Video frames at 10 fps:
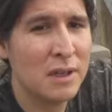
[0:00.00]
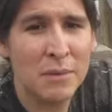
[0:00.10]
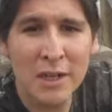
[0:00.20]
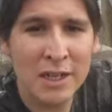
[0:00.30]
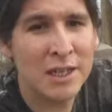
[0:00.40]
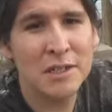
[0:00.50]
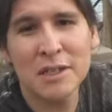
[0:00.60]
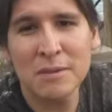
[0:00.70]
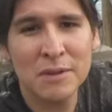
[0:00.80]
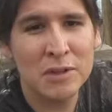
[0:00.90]
not against
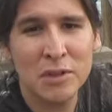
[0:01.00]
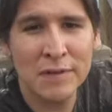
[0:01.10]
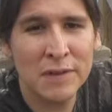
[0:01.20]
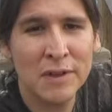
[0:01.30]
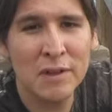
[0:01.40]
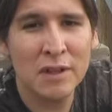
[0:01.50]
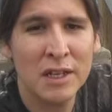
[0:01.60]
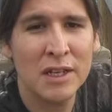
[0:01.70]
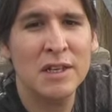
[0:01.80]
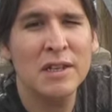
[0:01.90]
that whatsoever.
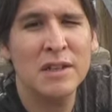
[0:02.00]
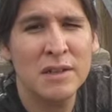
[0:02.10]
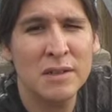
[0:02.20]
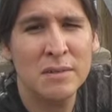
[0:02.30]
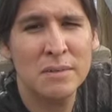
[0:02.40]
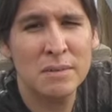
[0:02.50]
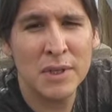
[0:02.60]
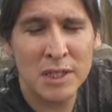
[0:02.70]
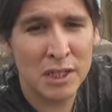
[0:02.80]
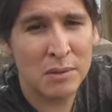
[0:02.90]
Like
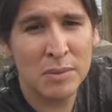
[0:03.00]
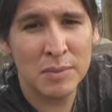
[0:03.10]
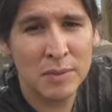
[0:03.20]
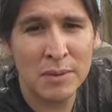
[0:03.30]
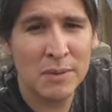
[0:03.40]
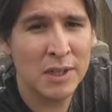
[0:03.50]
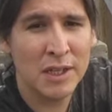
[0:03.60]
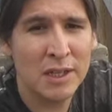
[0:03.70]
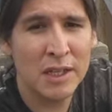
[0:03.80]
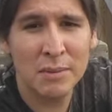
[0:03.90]
Mexican people. I mean,
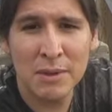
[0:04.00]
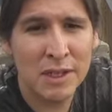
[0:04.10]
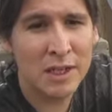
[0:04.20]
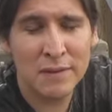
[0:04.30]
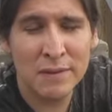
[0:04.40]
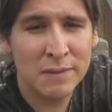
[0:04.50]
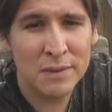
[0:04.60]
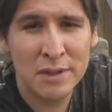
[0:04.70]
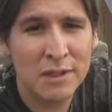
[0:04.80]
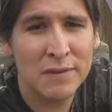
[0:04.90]
like claiming native
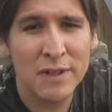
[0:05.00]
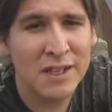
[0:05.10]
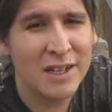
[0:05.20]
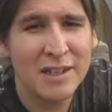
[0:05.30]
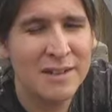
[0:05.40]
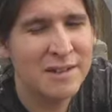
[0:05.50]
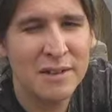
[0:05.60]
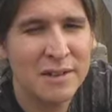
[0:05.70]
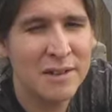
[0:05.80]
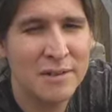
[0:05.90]
stuff like that.
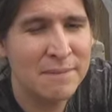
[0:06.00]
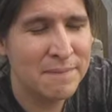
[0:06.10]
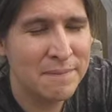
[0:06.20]
Uh,